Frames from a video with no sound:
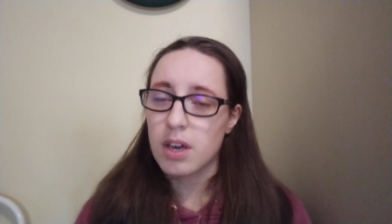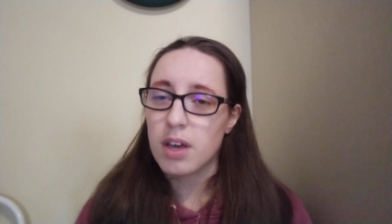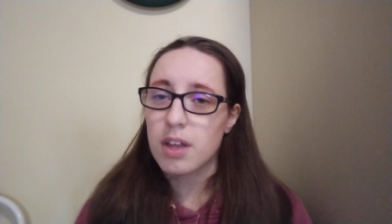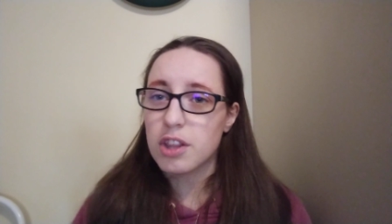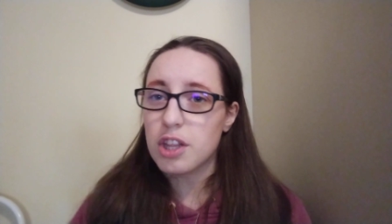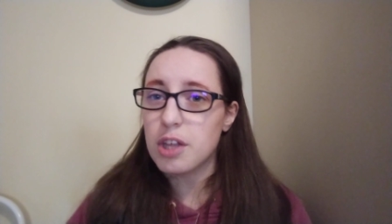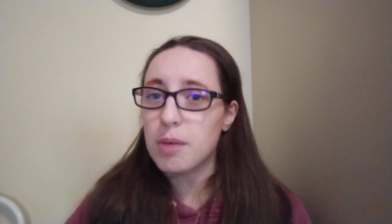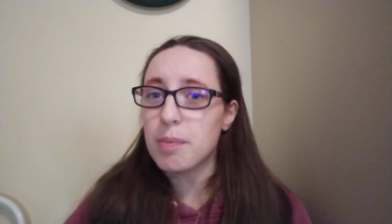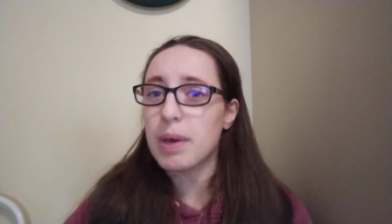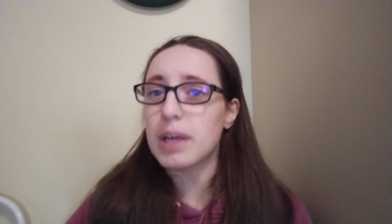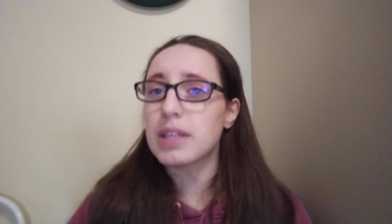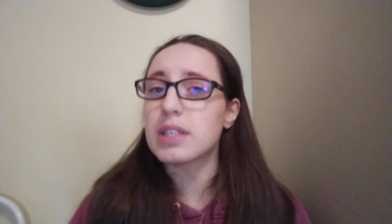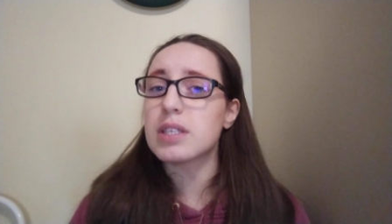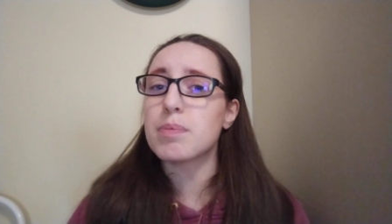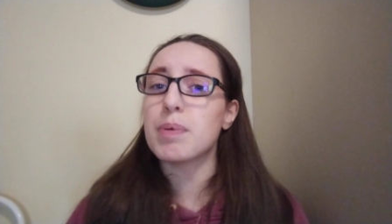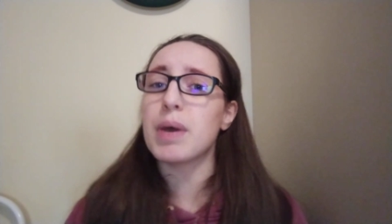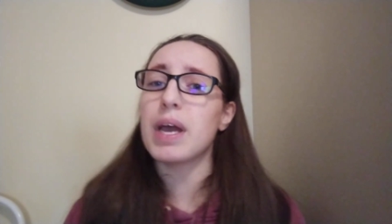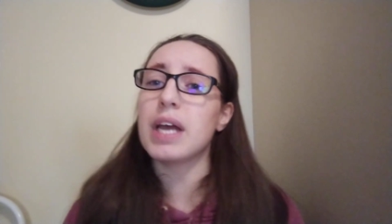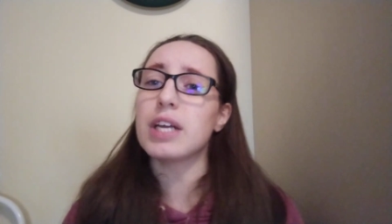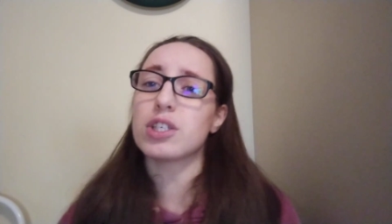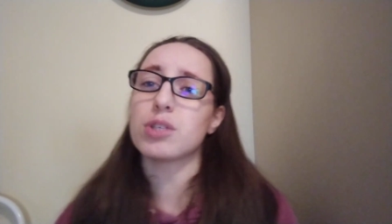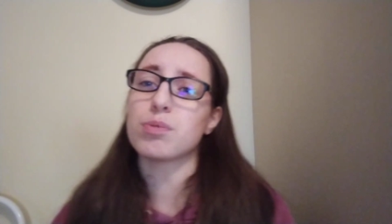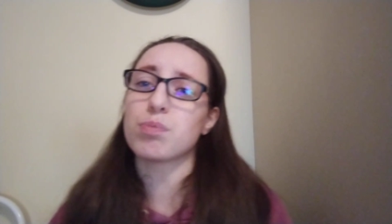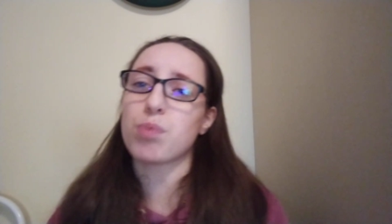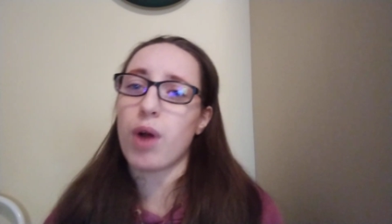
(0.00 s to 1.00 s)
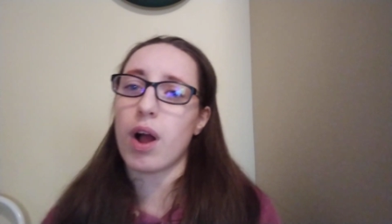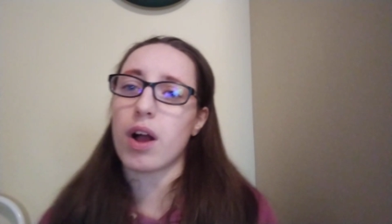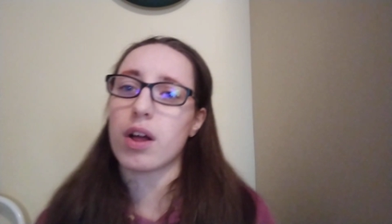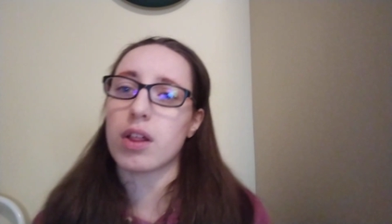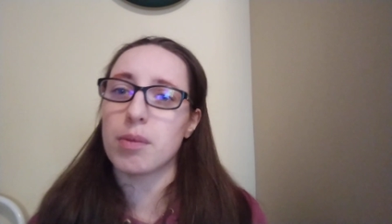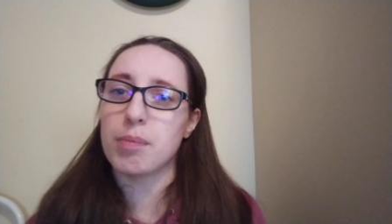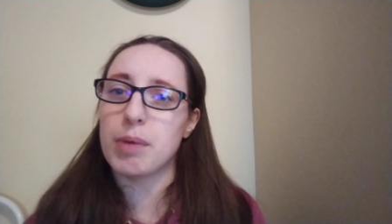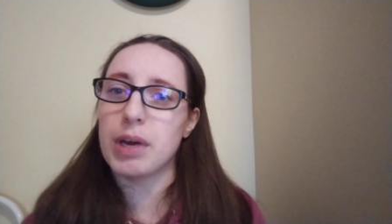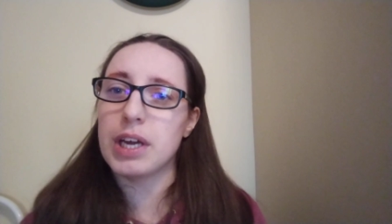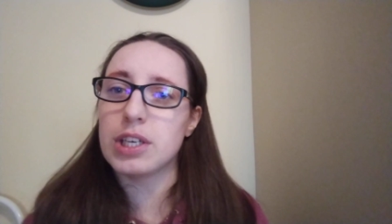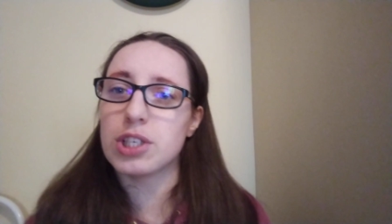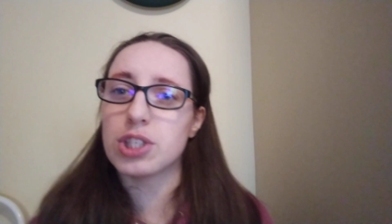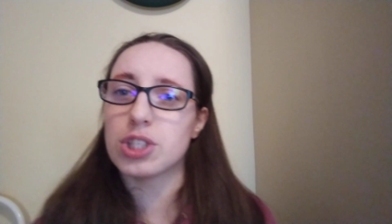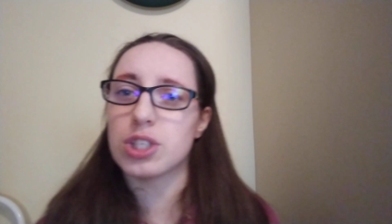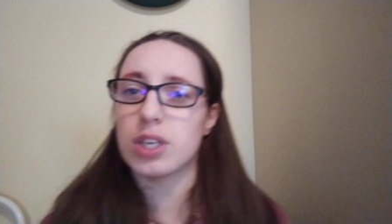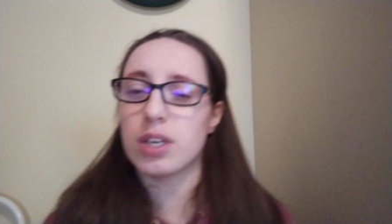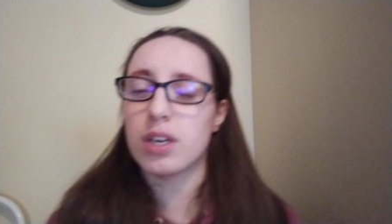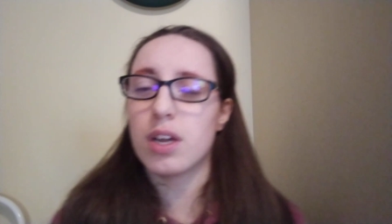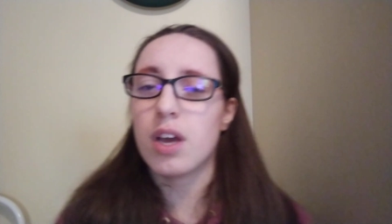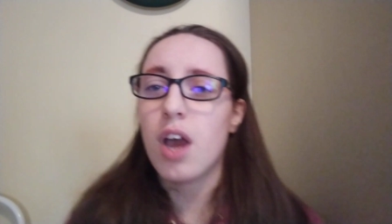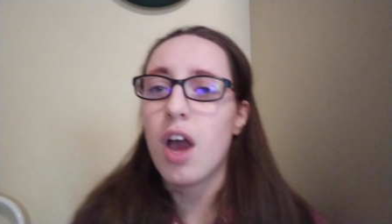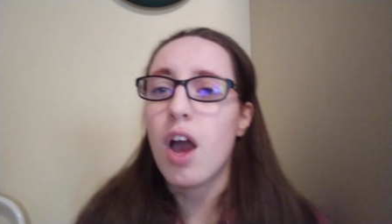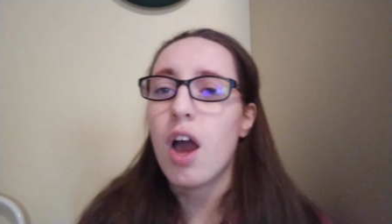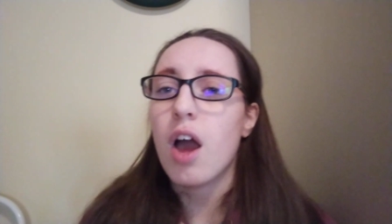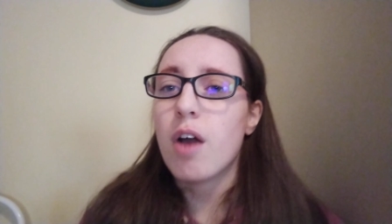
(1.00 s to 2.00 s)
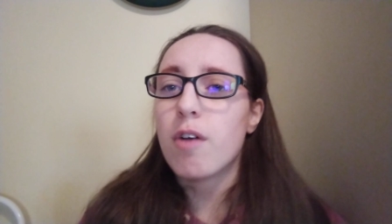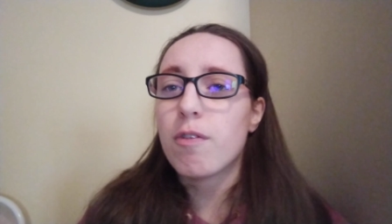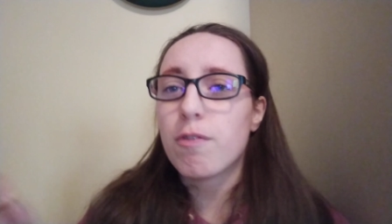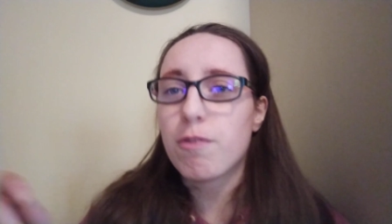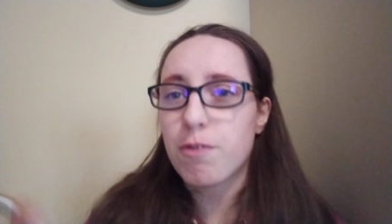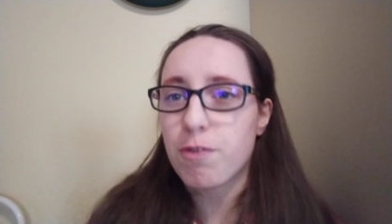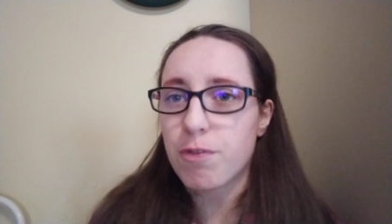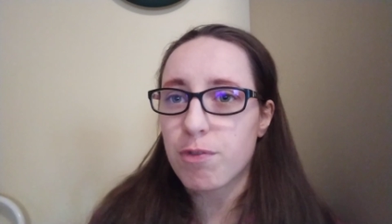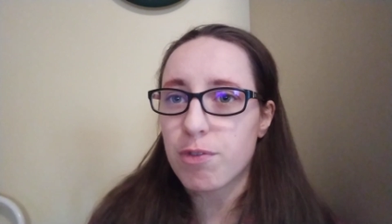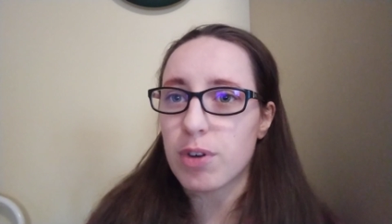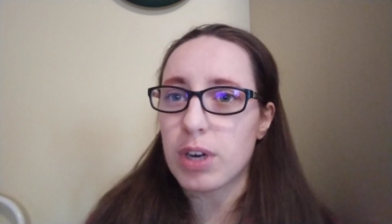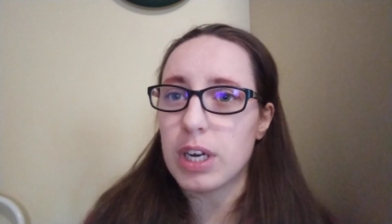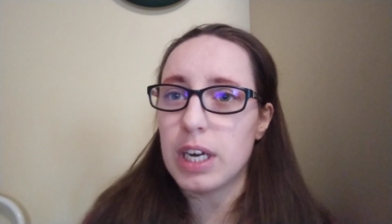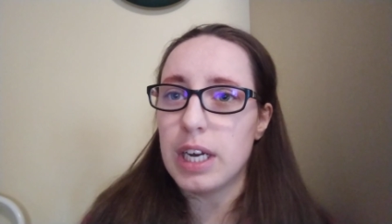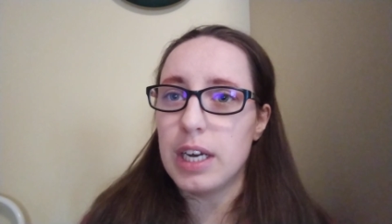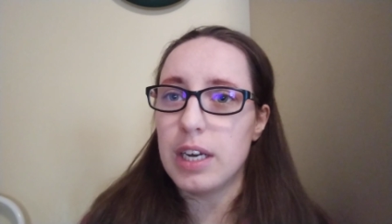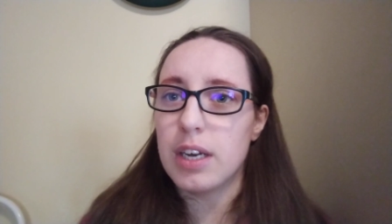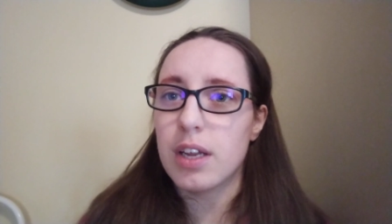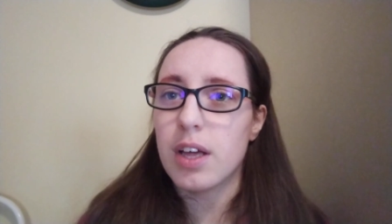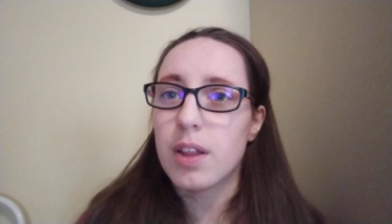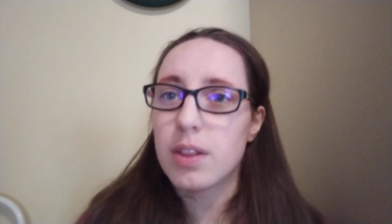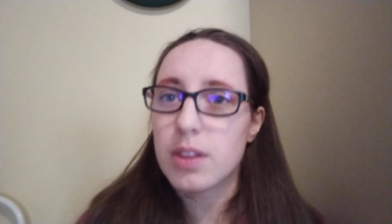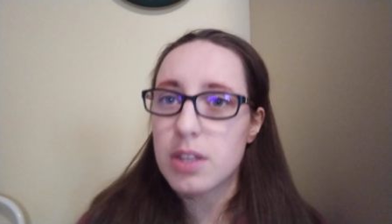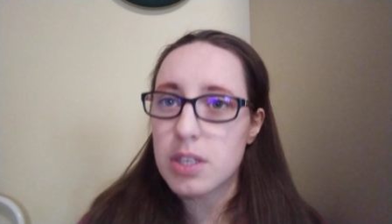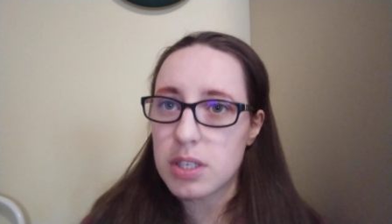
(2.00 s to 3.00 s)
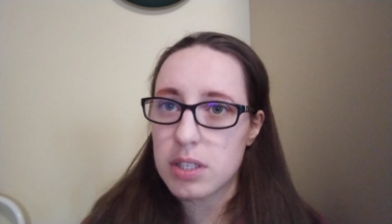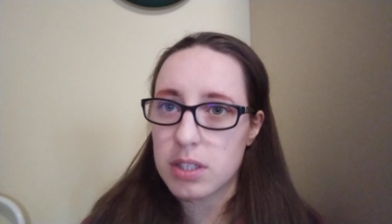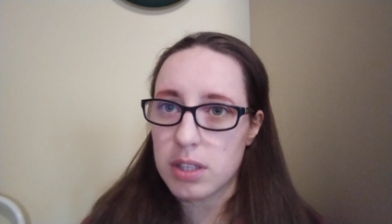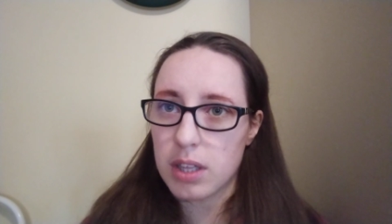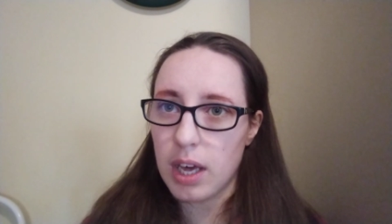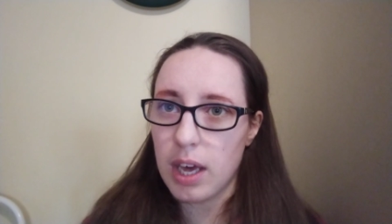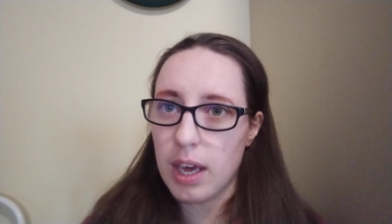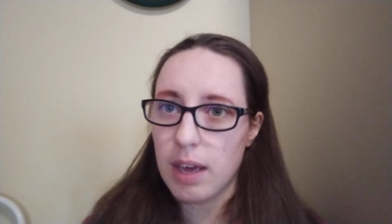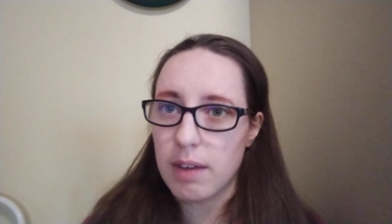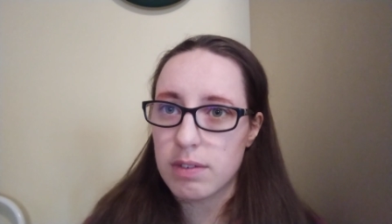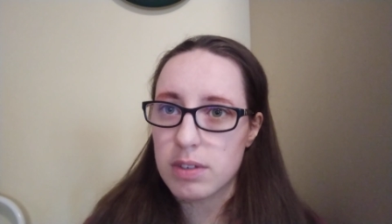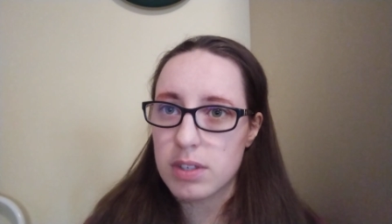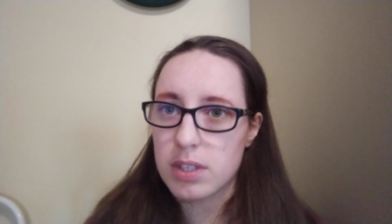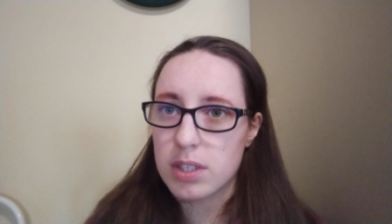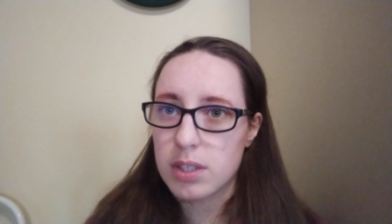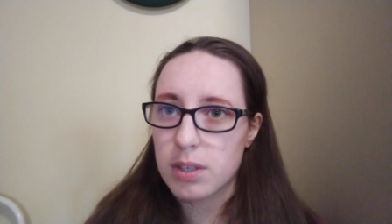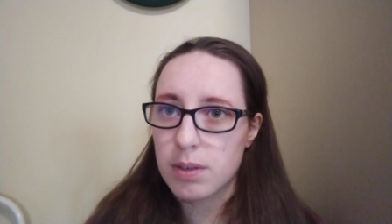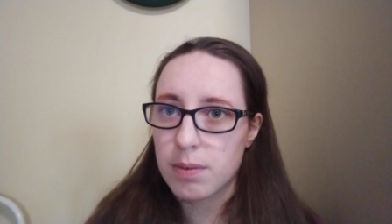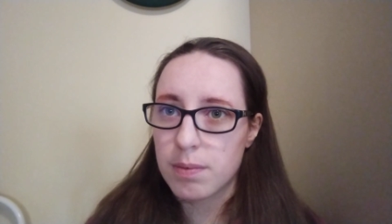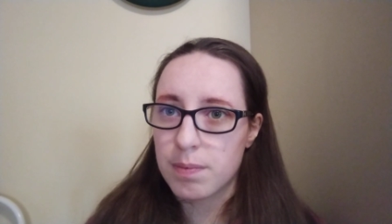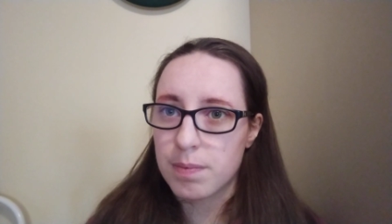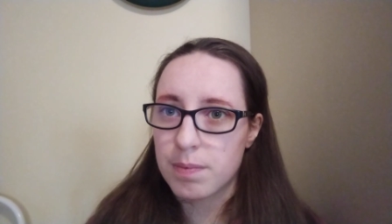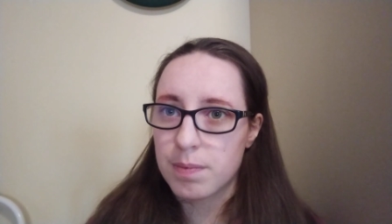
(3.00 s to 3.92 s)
The Emancipation Proclamation freed the slaves.